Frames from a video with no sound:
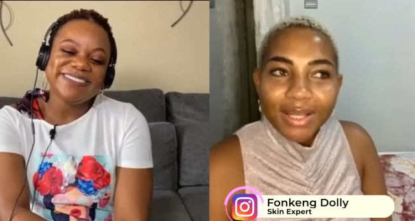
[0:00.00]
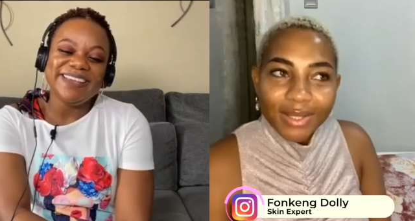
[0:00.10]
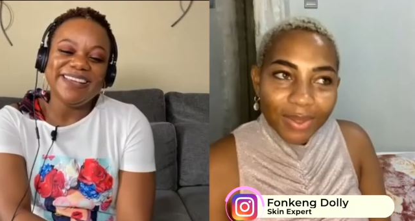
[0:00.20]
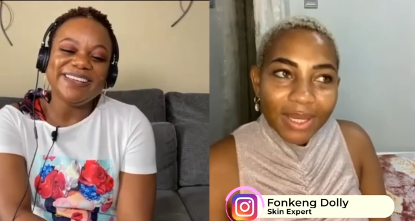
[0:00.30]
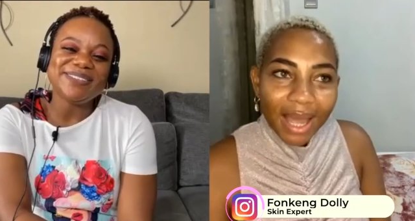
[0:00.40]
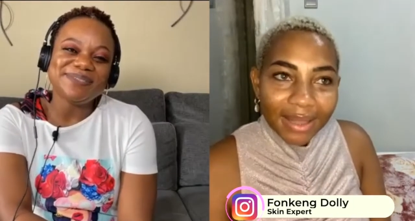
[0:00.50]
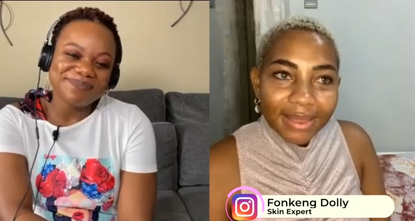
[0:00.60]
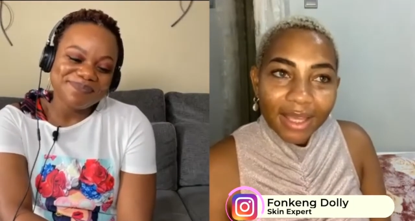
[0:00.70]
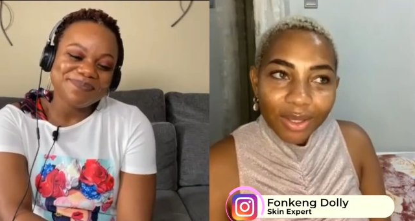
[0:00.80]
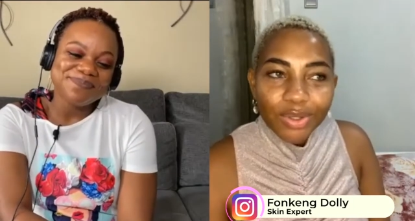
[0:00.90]
Speaker 1: Yeah. So, yeah,
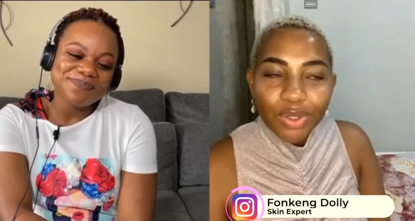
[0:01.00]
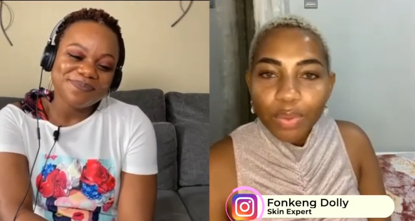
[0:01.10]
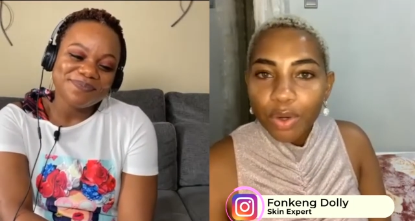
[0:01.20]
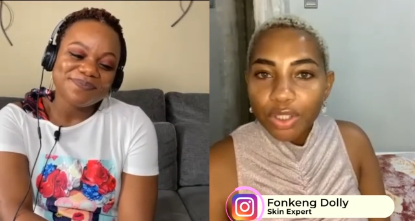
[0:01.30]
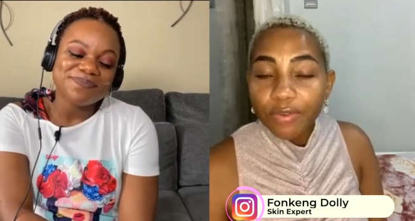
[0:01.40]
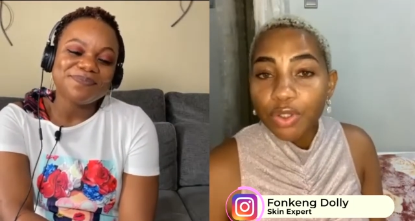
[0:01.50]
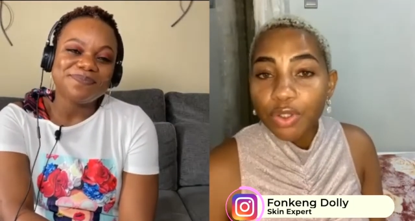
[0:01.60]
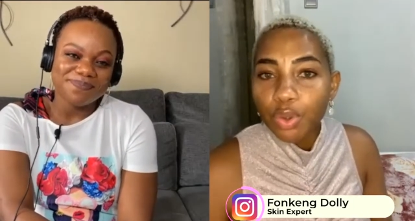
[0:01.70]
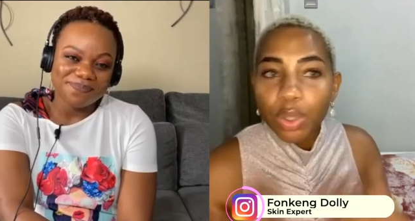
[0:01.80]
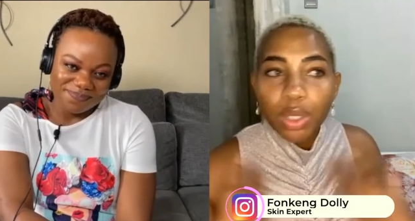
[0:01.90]
thank you so much for
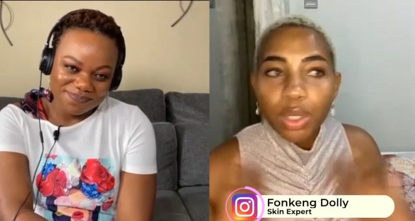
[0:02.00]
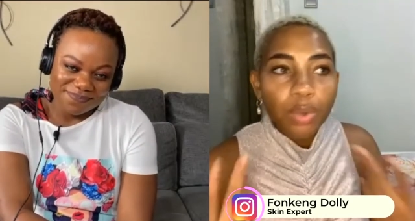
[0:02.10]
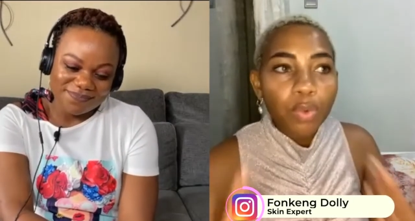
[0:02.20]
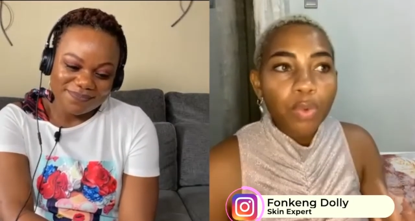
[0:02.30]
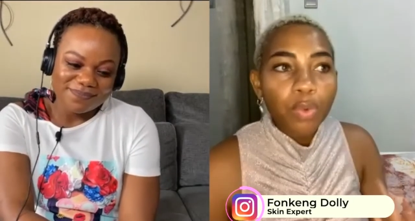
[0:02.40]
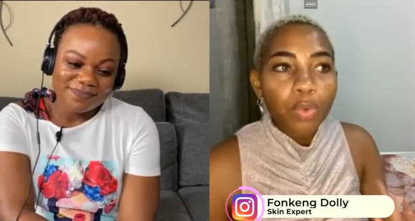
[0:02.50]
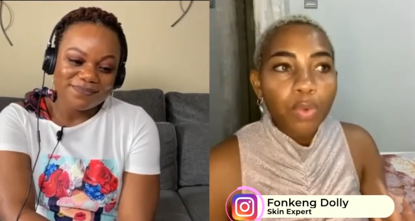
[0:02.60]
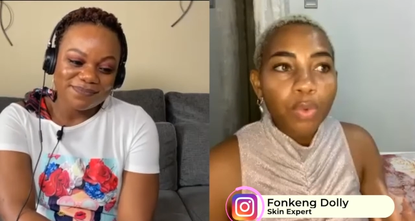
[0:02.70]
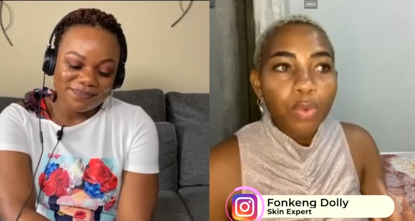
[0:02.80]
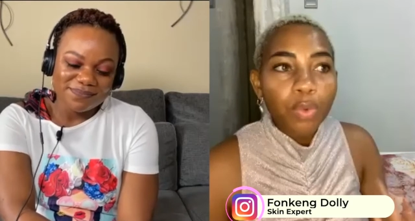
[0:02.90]
doing
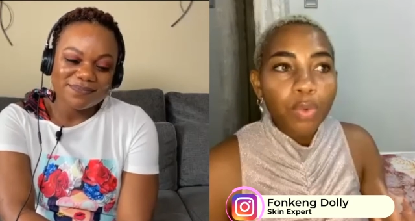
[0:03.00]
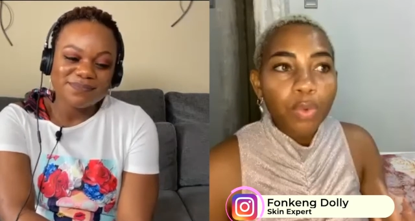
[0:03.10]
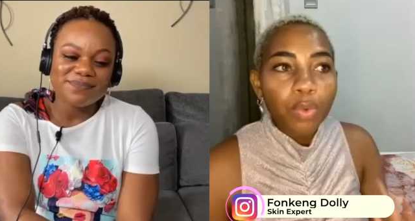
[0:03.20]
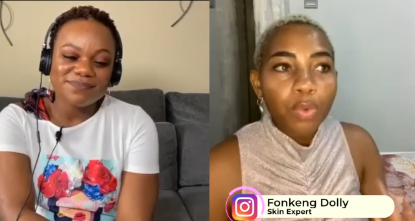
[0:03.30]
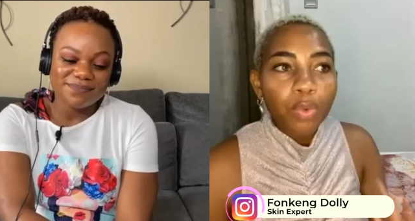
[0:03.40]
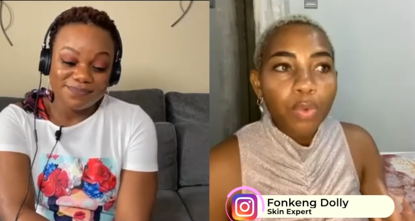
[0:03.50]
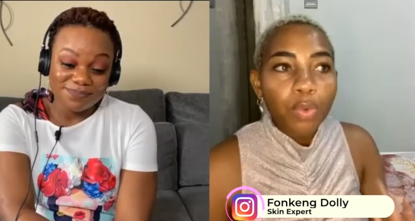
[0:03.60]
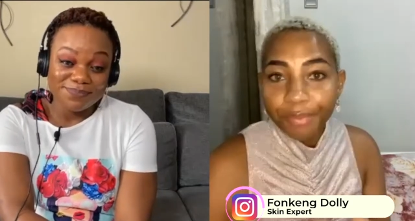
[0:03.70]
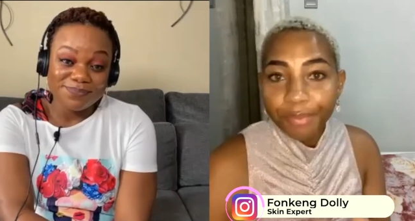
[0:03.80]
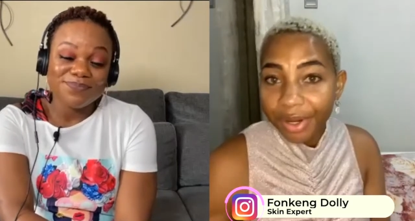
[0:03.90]
what you do,
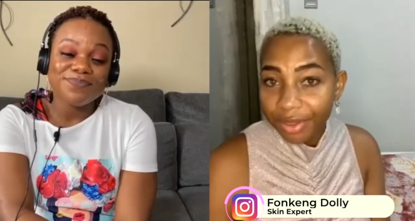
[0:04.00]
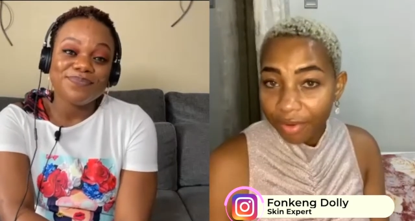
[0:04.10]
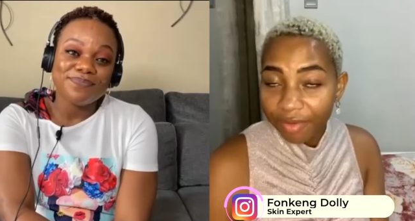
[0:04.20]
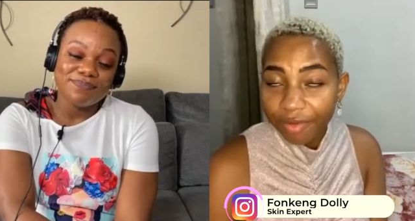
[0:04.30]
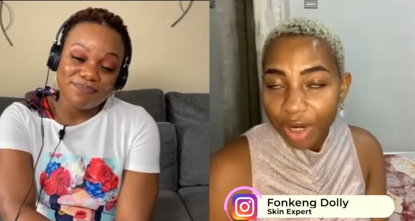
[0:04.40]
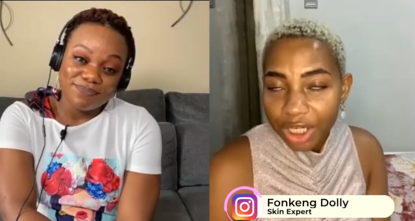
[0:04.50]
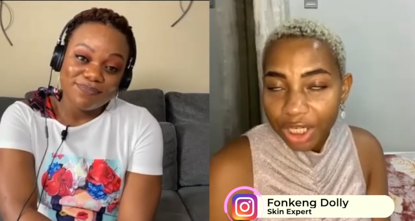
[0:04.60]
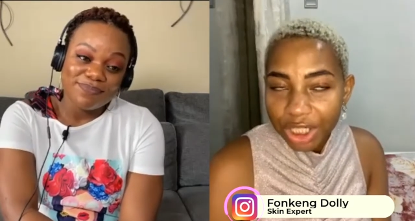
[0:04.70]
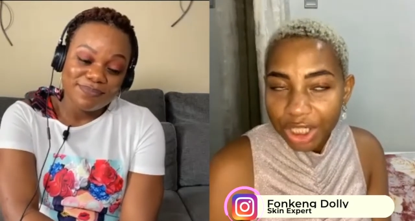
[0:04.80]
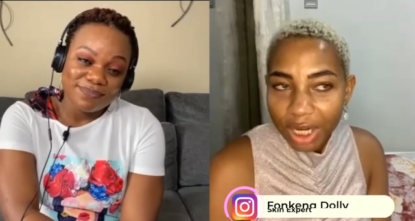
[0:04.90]
for being a
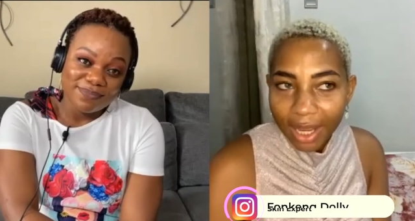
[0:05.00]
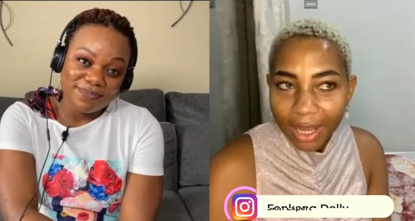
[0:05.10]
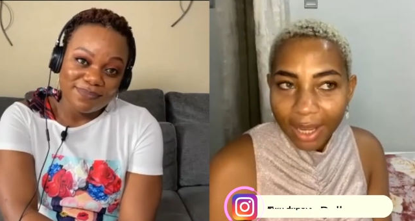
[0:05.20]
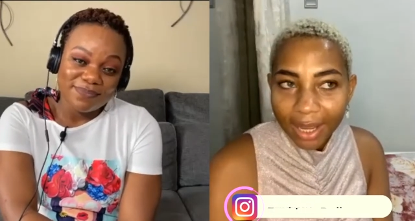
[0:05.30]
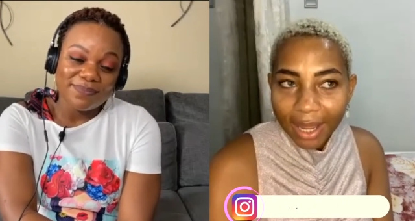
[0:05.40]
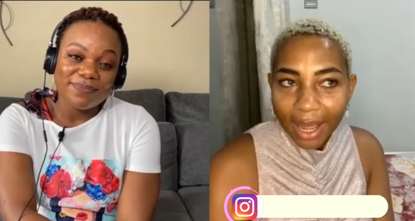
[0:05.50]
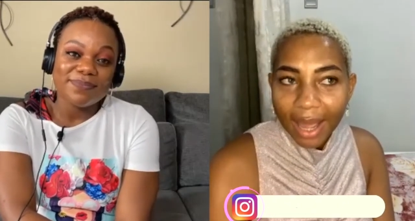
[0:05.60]
breath of fresh air.